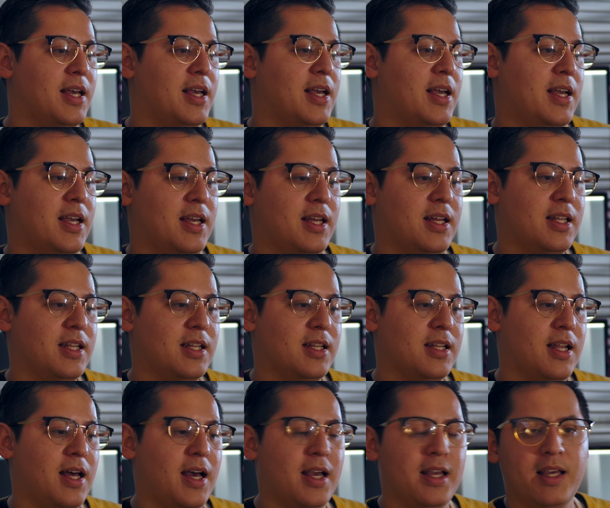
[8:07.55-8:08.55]

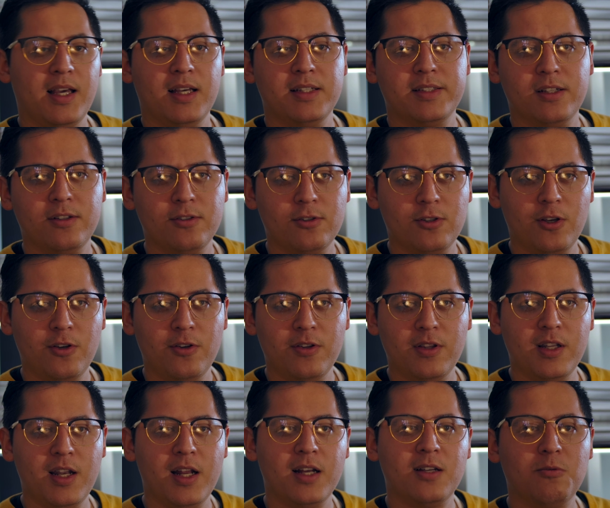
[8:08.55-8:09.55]
and I guess I'll see you
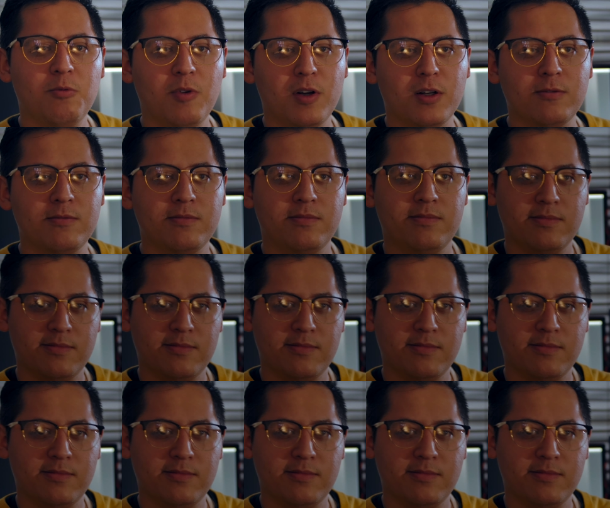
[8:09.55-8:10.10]
in the next one.